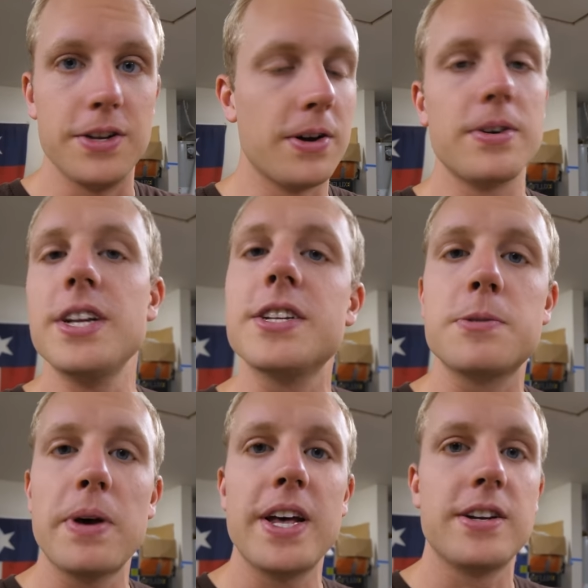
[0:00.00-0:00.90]
You don't need to
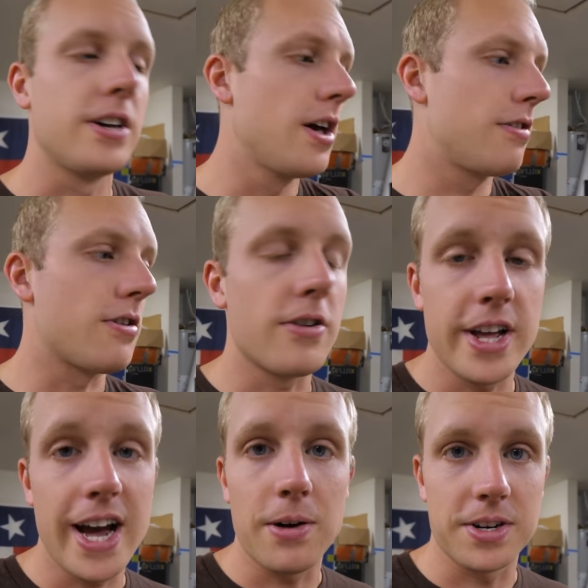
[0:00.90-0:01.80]
spend
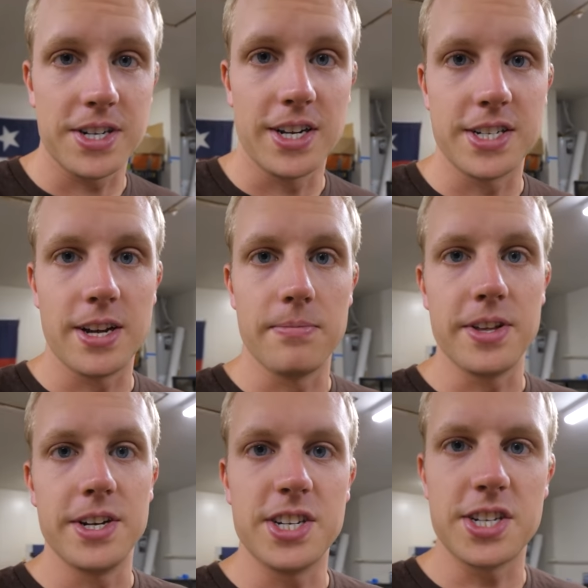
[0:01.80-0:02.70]
30 hours on
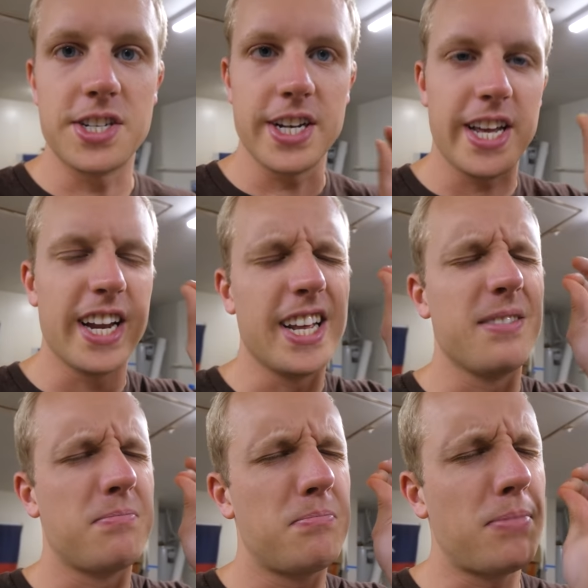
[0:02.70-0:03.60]
something just to get
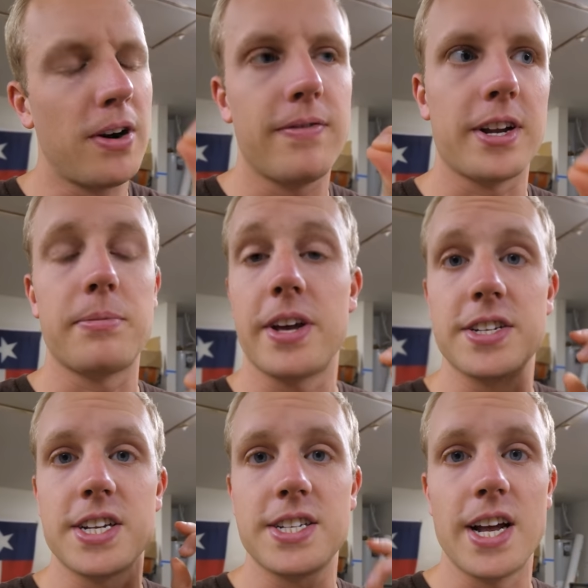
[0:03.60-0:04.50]
it perfect
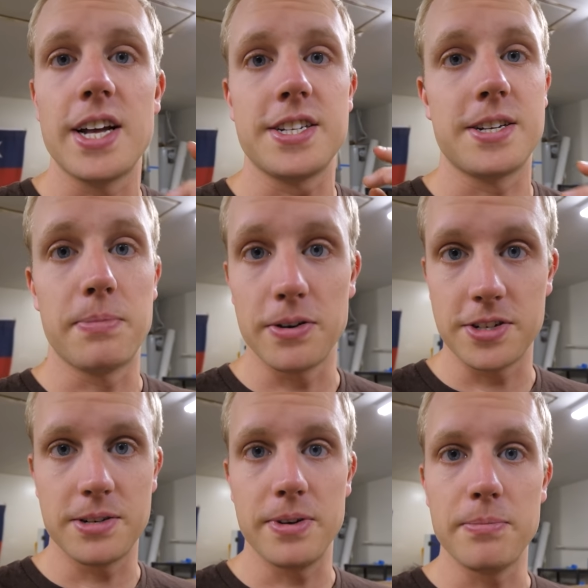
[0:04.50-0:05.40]
because it's not
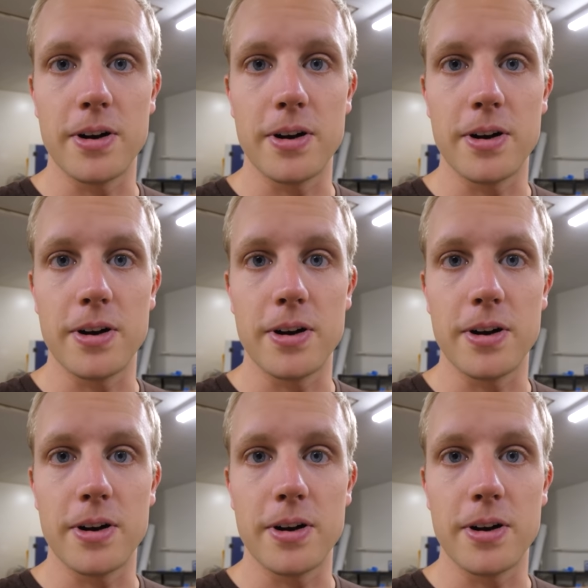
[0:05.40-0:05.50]
supposed to be